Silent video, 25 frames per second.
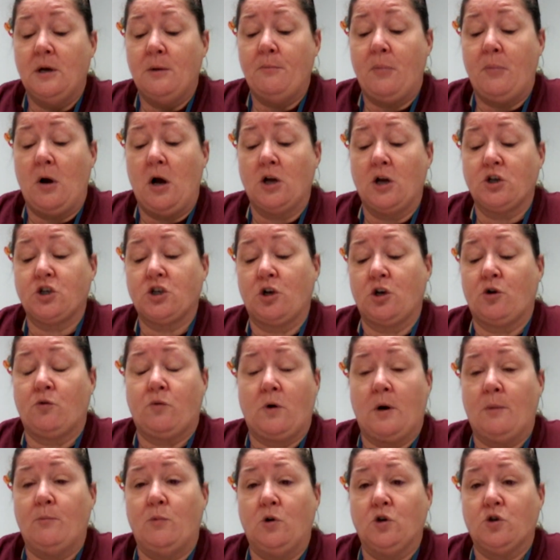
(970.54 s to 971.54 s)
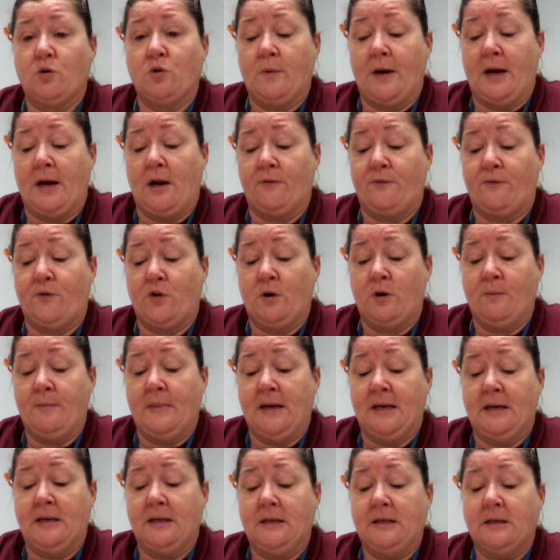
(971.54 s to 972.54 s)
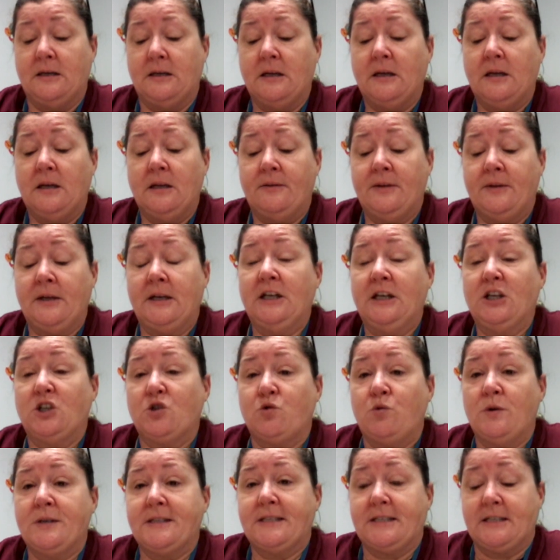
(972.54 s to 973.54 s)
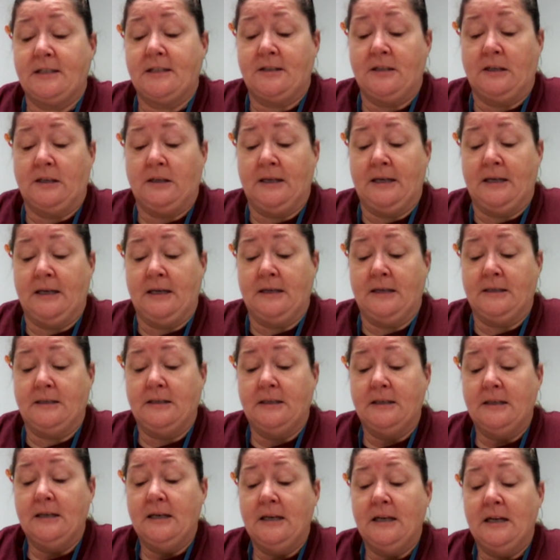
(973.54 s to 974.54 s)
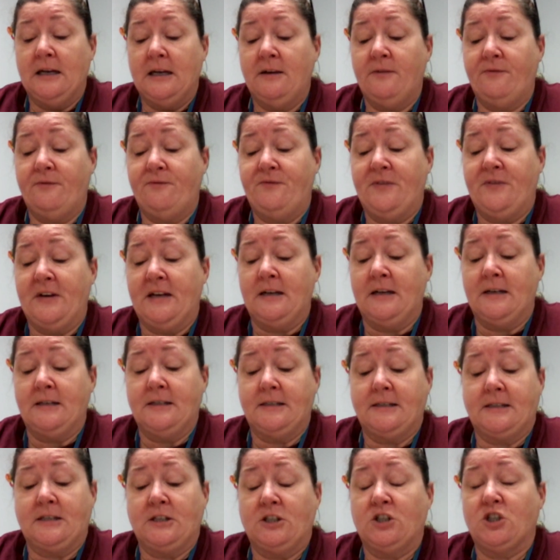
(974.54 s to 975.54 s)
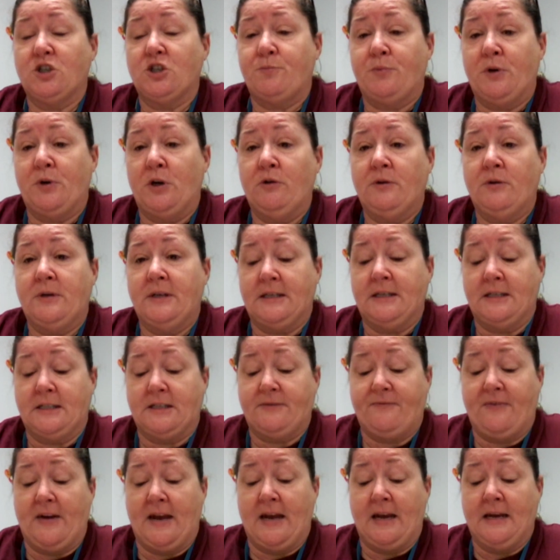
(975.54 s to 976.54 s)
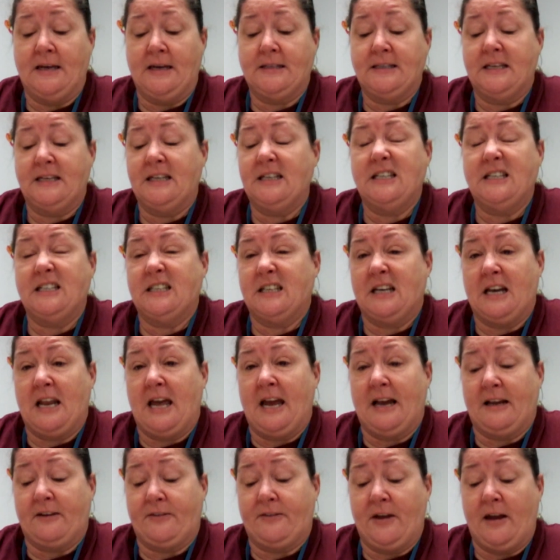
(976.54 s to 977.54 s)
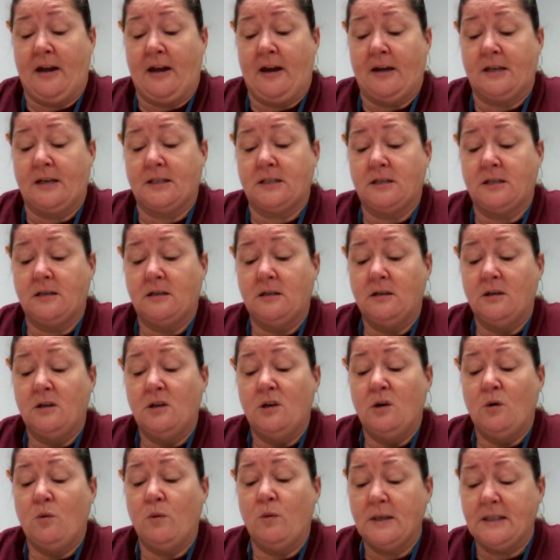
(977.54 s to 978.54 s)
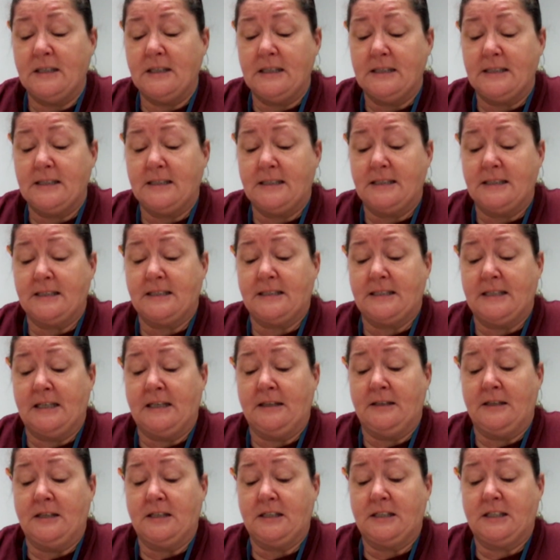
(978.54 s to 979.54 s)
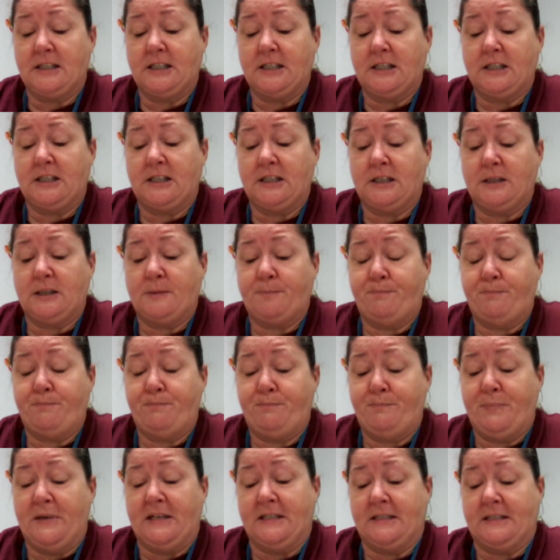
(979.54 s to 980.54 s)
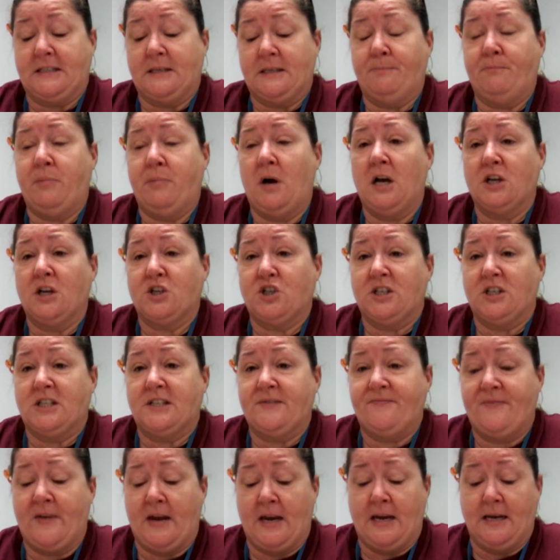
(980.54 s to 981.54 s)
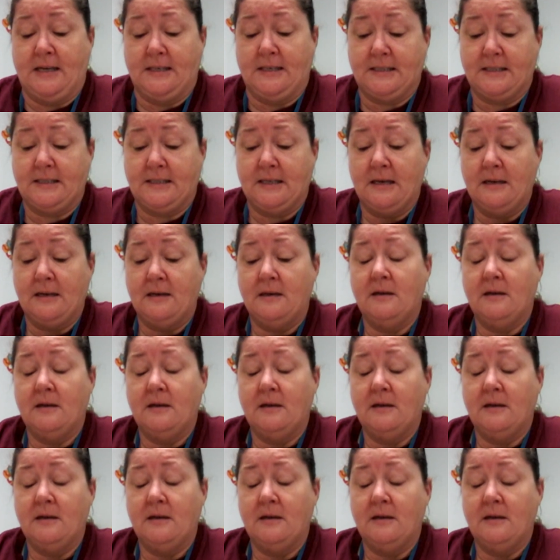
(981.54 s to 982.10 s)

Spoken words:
Pasha grumbled around for a minute. Then he twisted the lid. It fizzed and spewed in his face. He didn't like that. What is this thing that spits in Pasha's face?